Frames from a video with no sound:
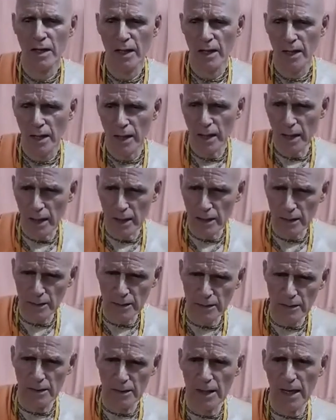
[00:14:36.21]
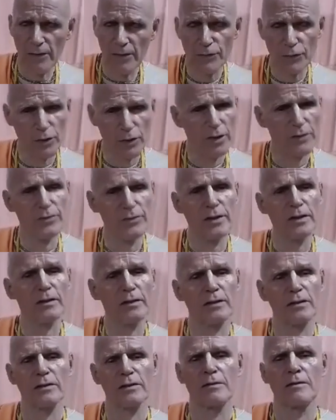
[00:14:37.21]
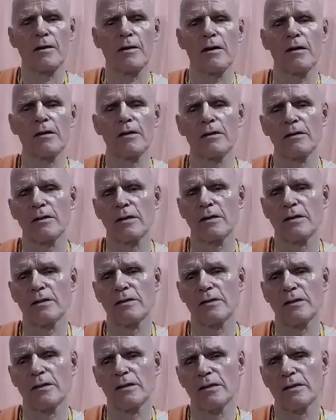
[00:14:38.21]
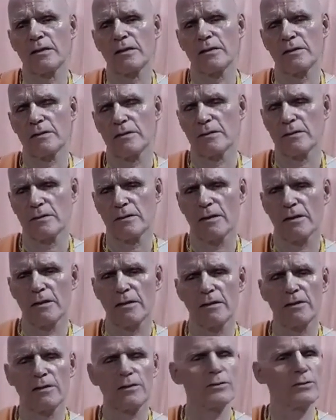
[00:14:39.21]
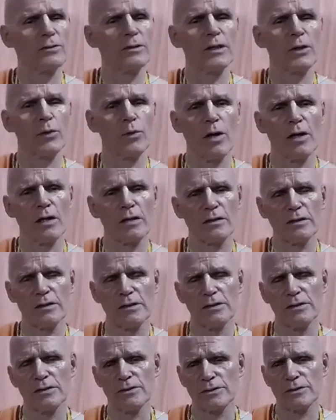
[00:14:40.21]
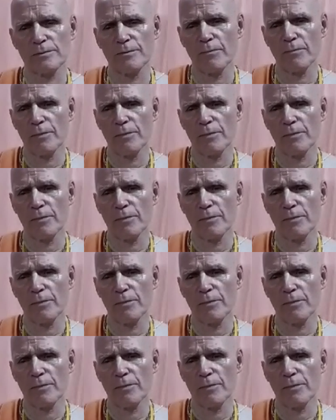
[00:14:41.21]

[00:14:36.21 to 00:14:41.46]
And after giving the 30 qualities